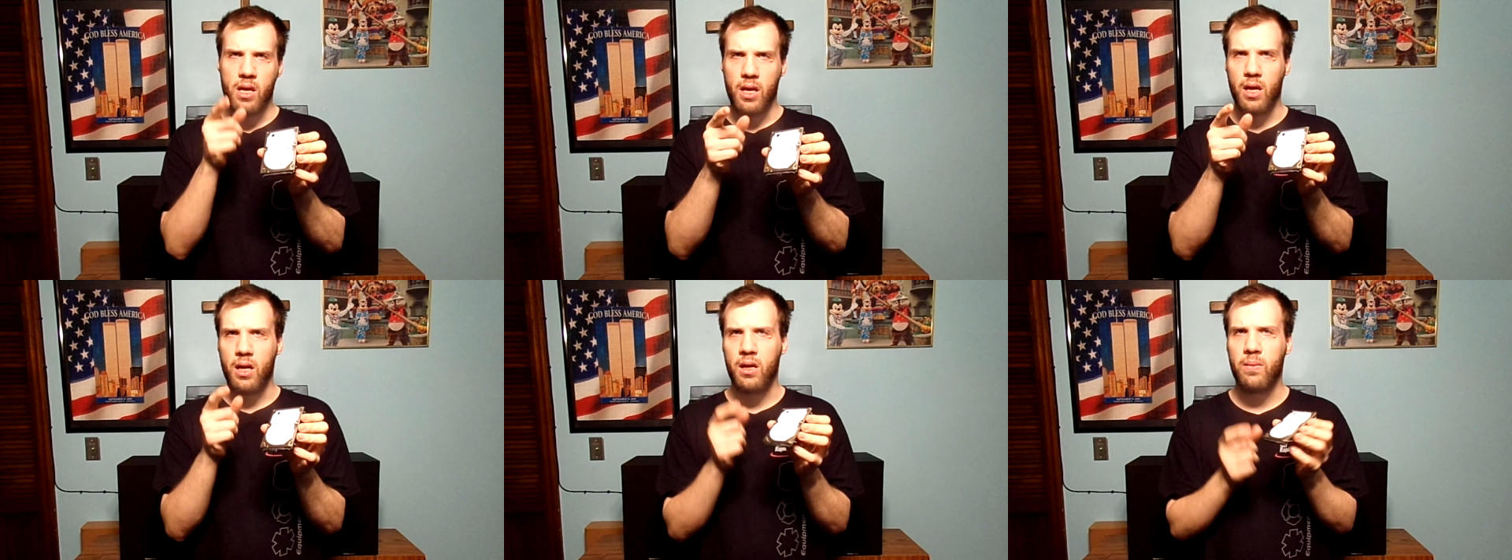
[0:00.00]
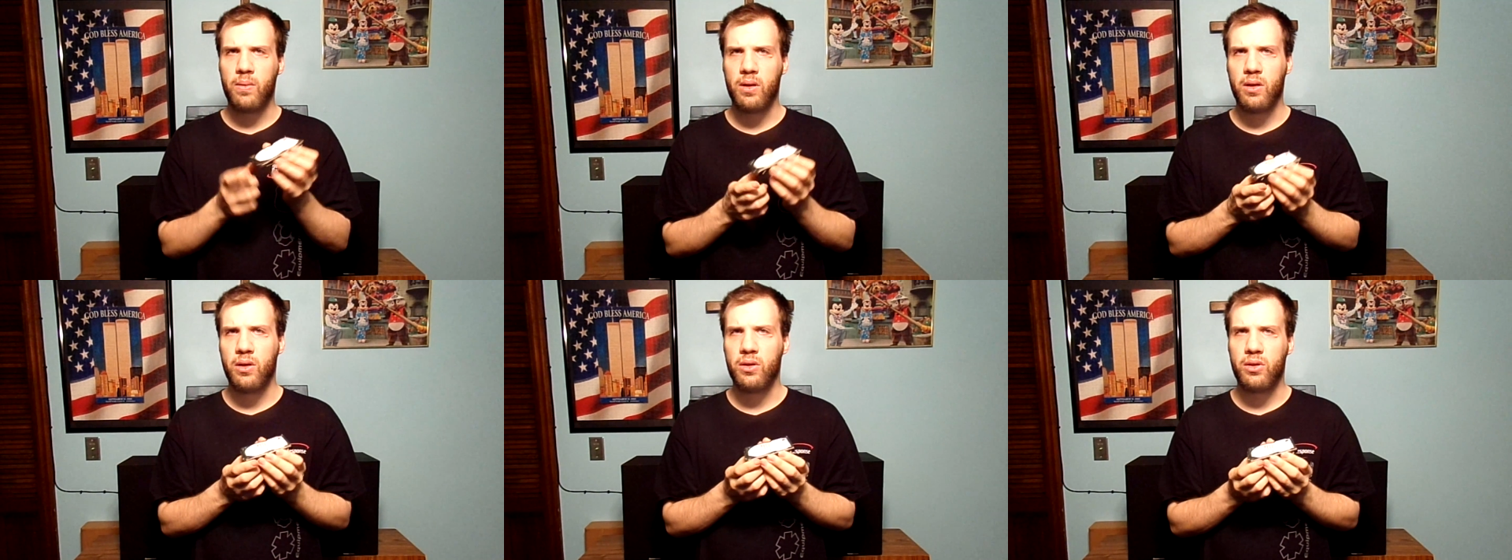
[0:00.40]
And I'm
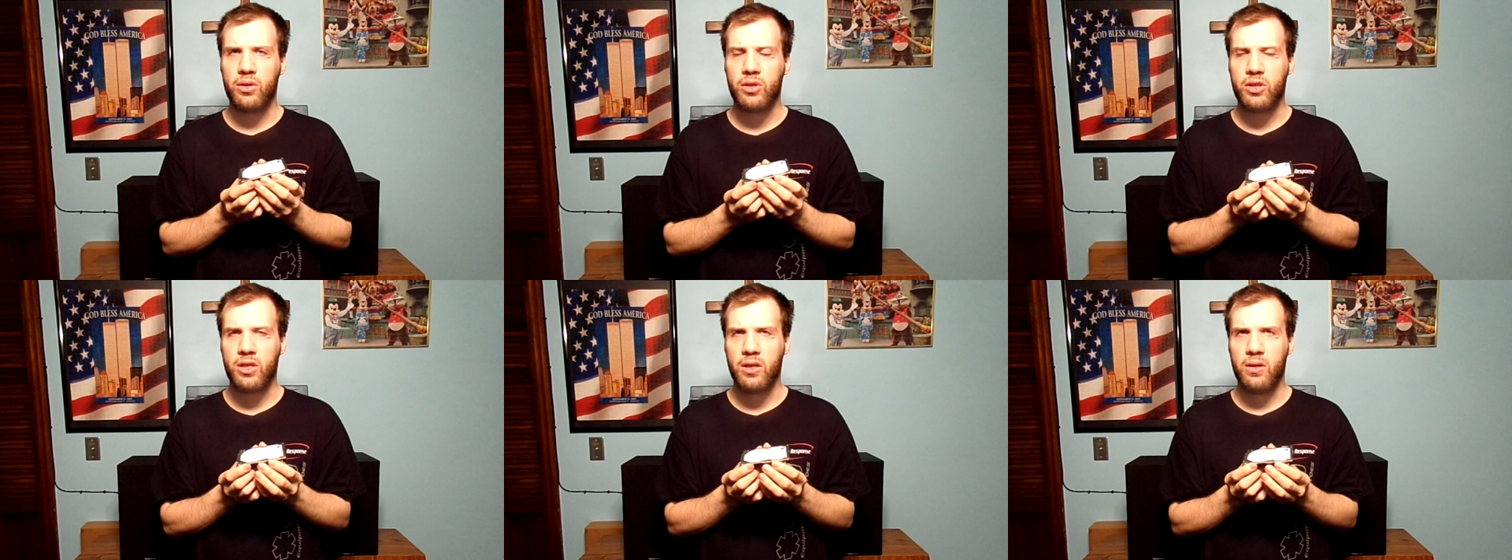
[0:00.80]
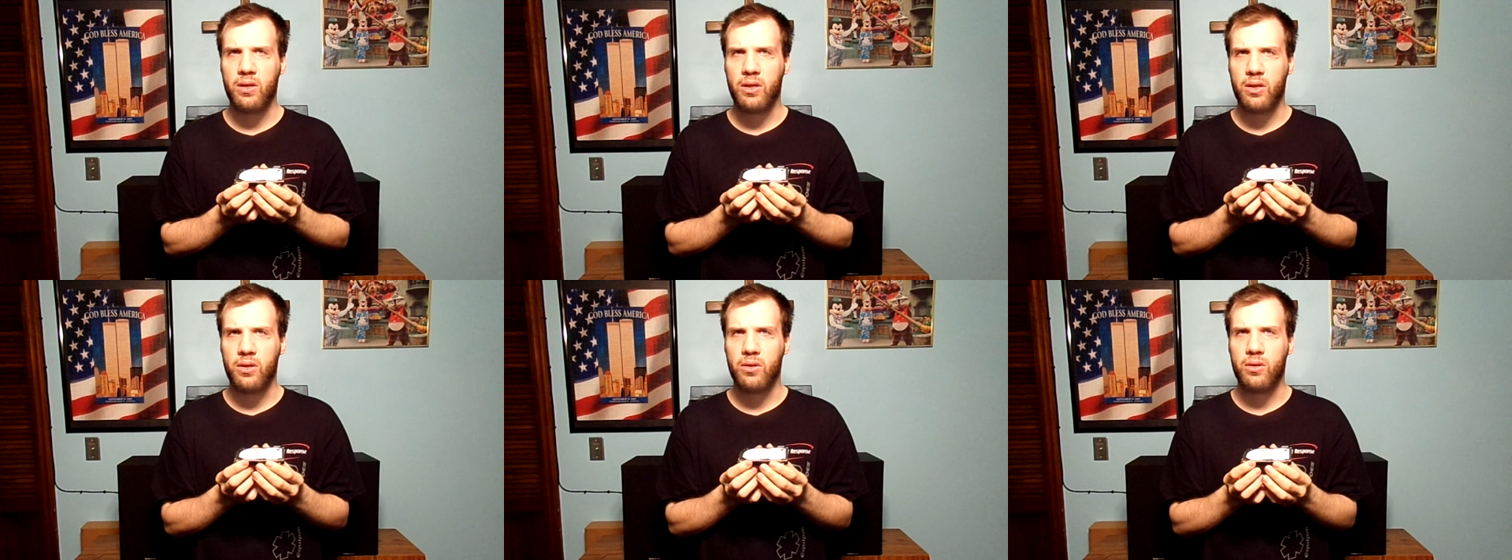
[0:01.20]
going to show
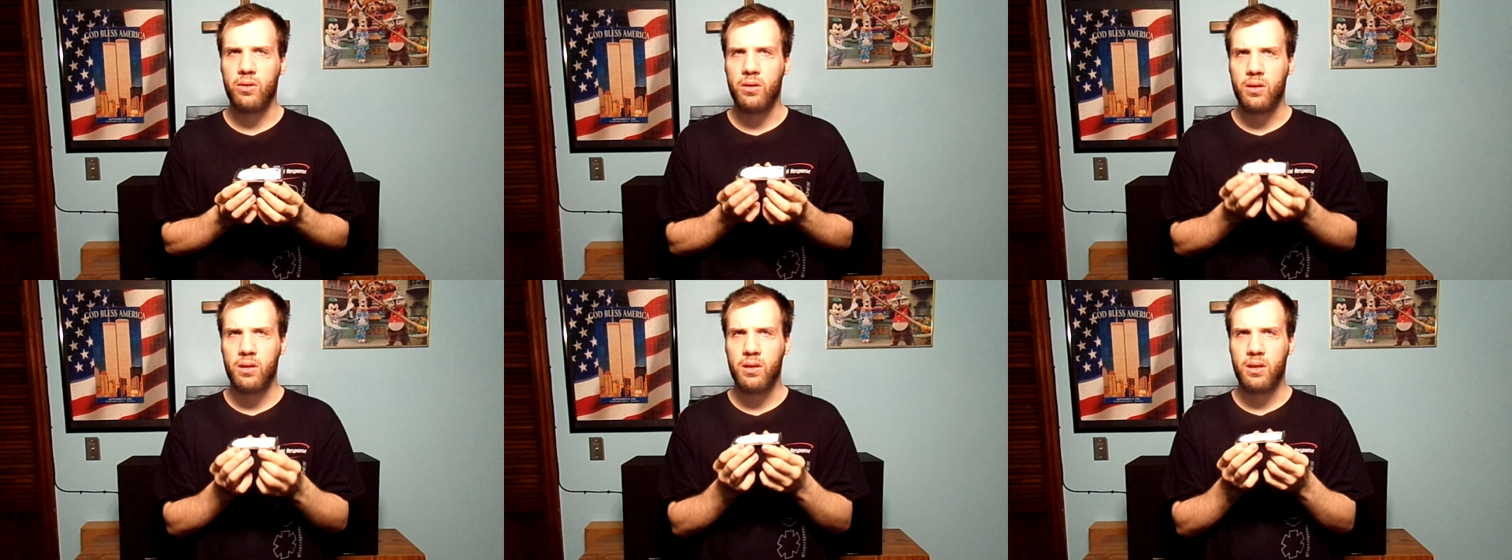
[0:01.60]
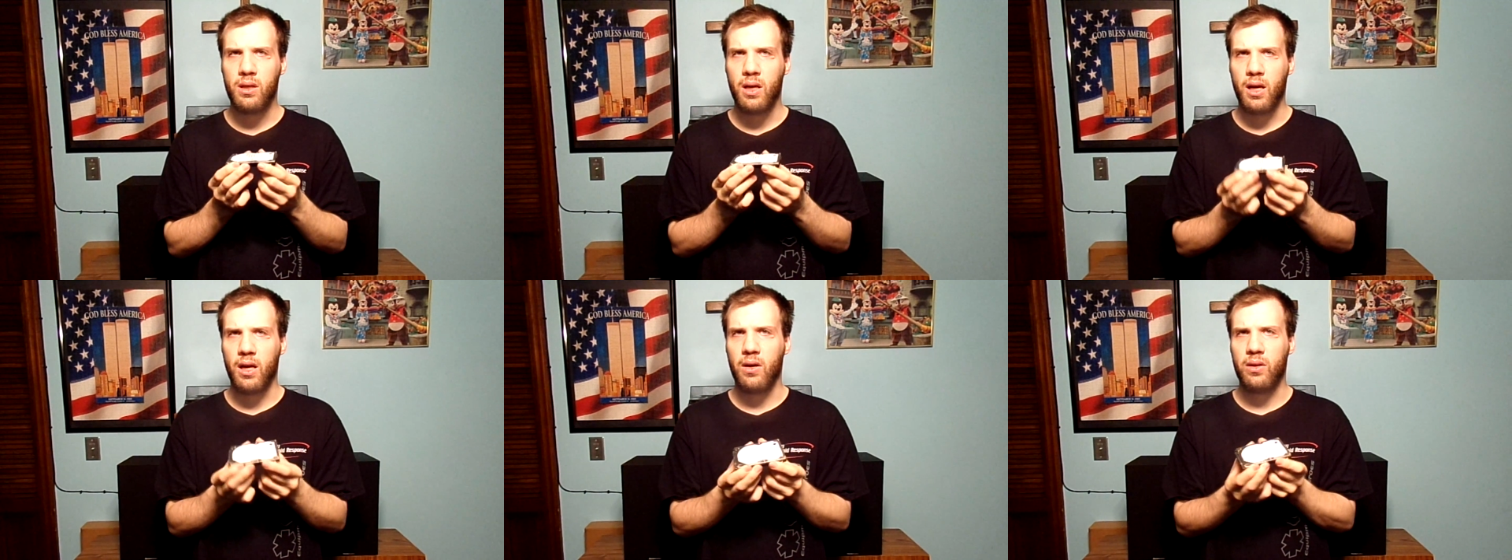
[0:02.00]
you
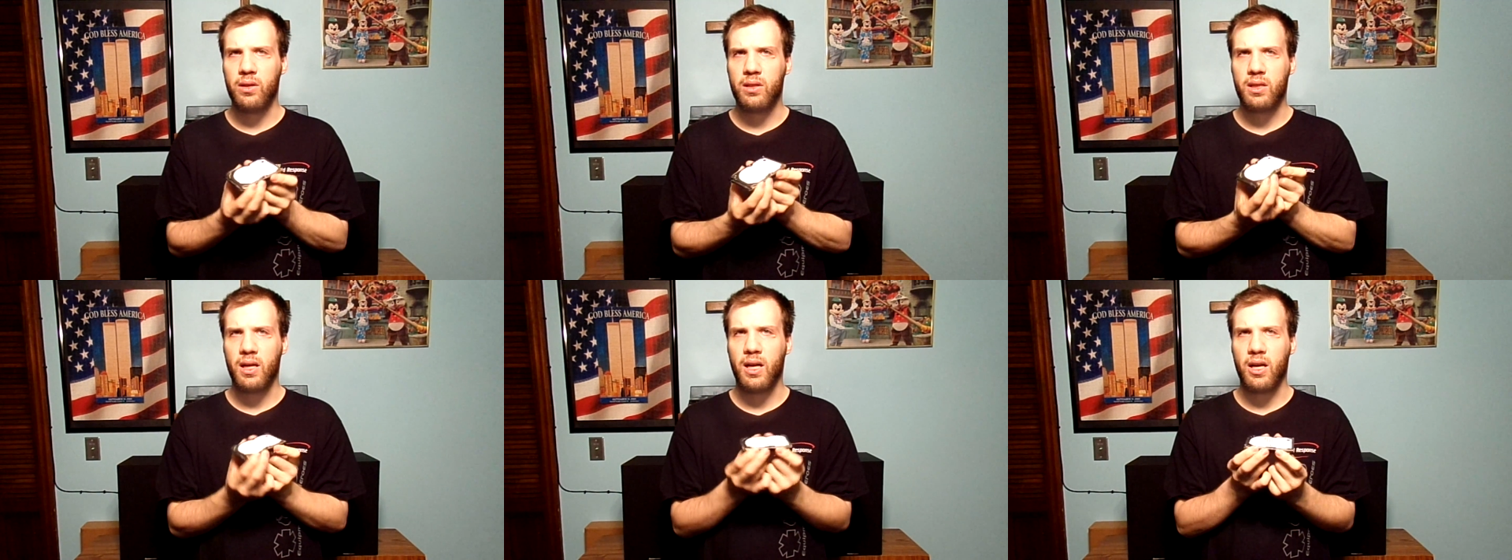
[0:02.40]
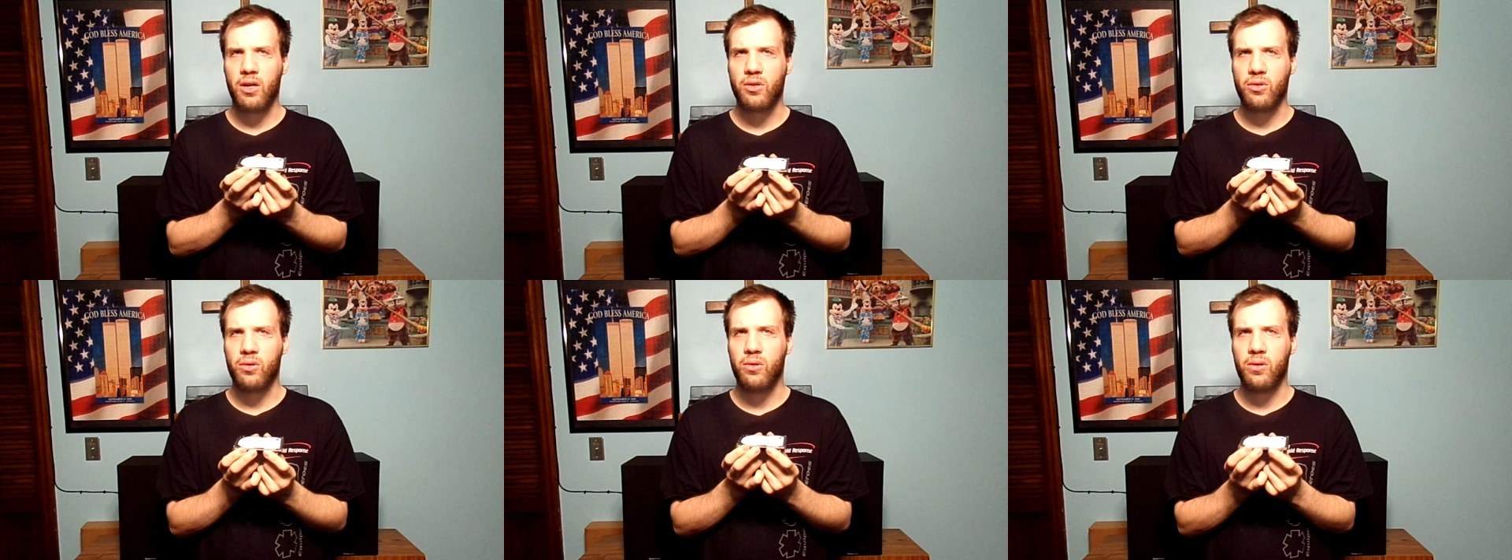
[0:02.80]
how this
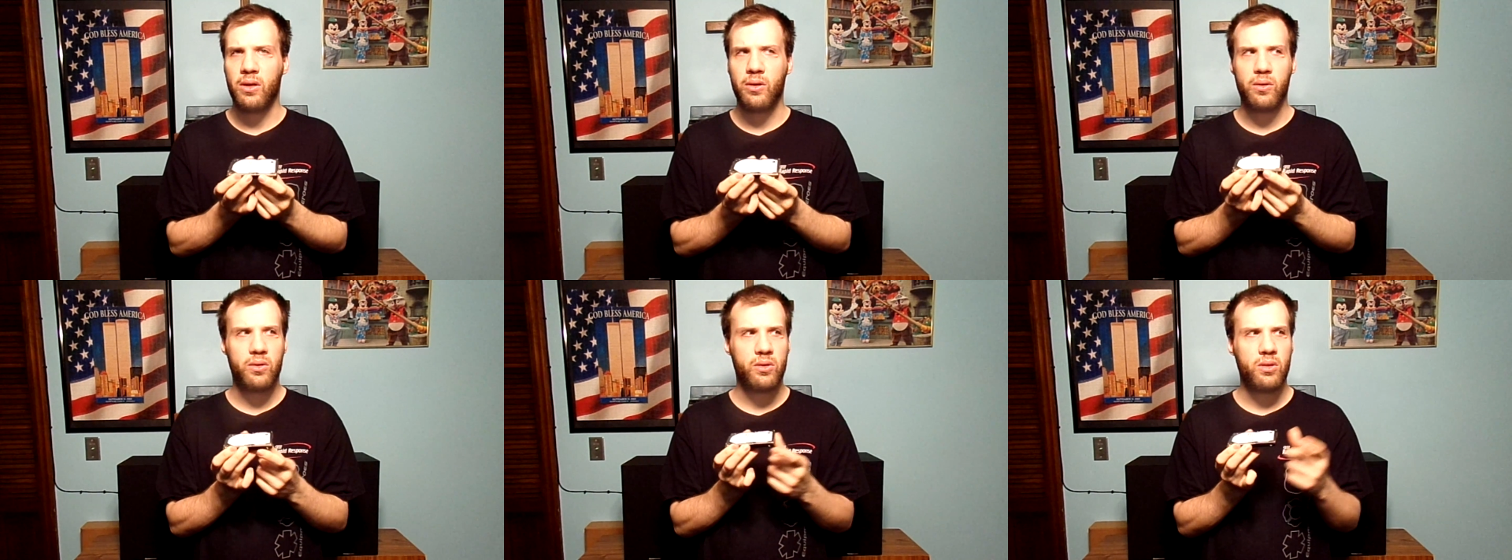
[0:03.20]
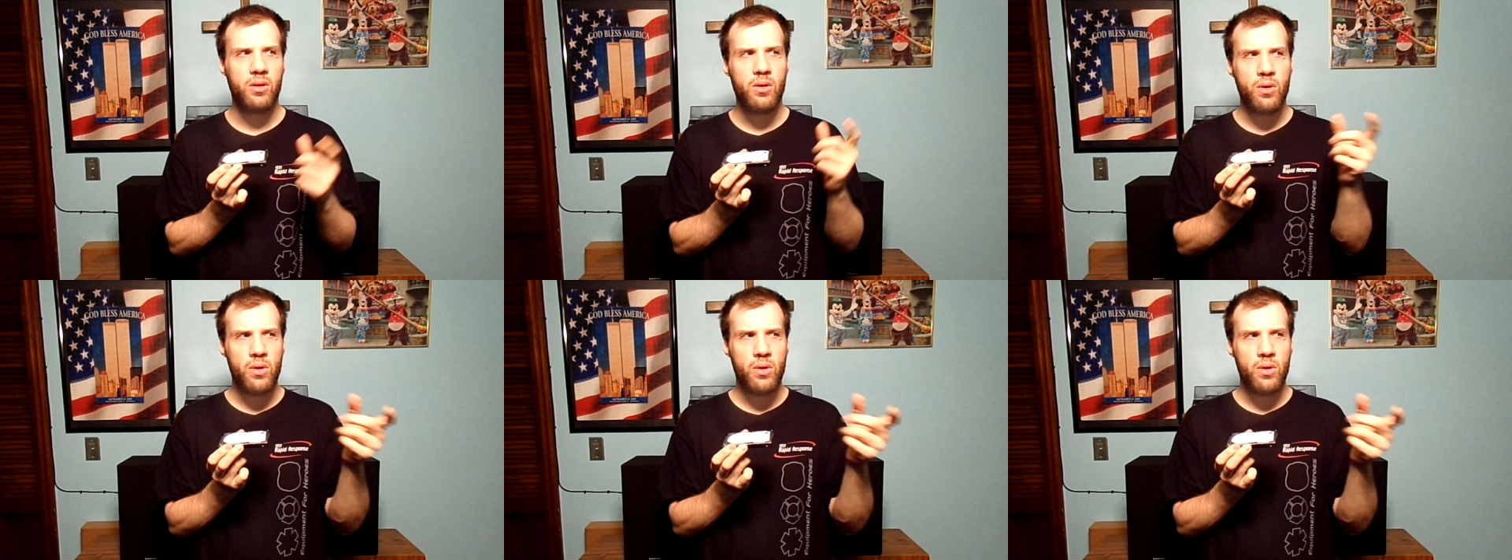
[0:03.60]
actually works